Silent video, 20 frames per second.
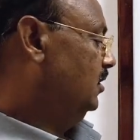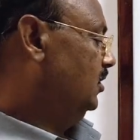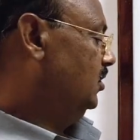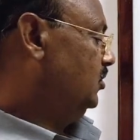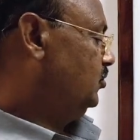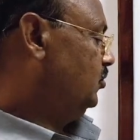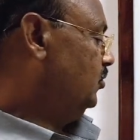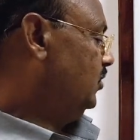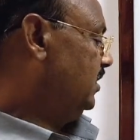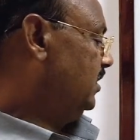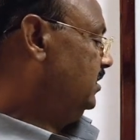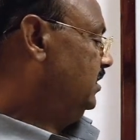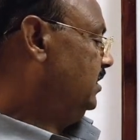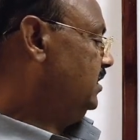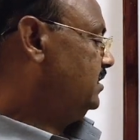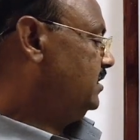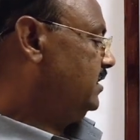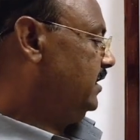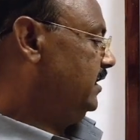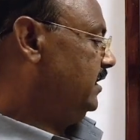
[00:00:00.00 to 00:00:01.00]
So here
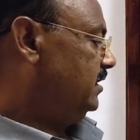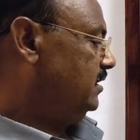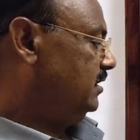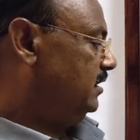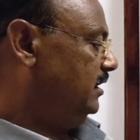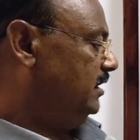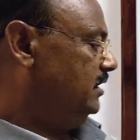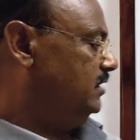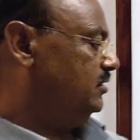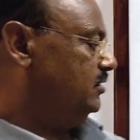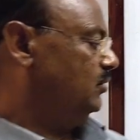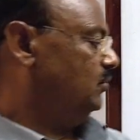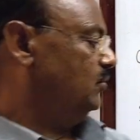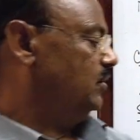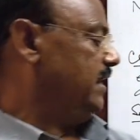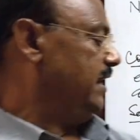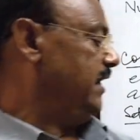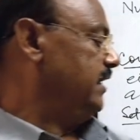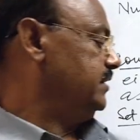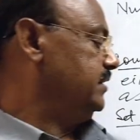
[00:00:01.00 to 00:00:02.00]
this set is known
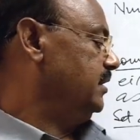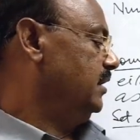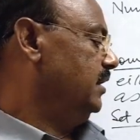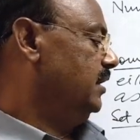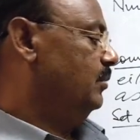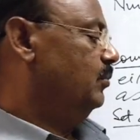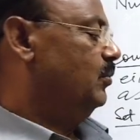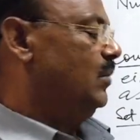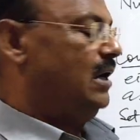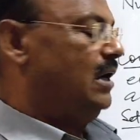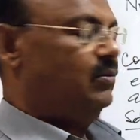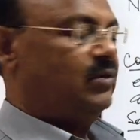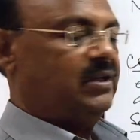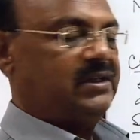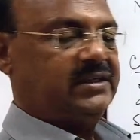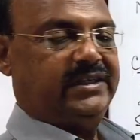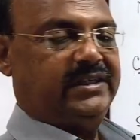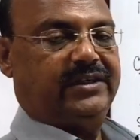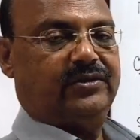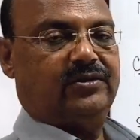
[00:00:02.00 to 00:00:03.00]
as power
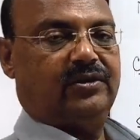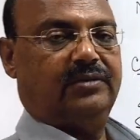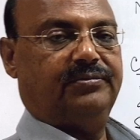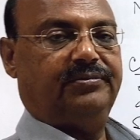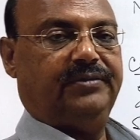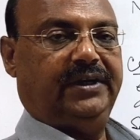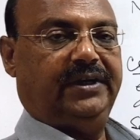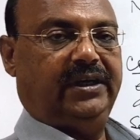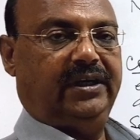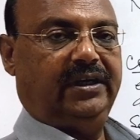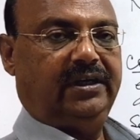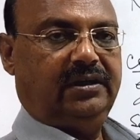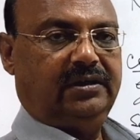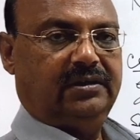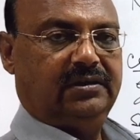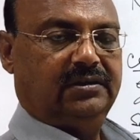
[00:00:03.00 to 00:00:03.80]
set of A.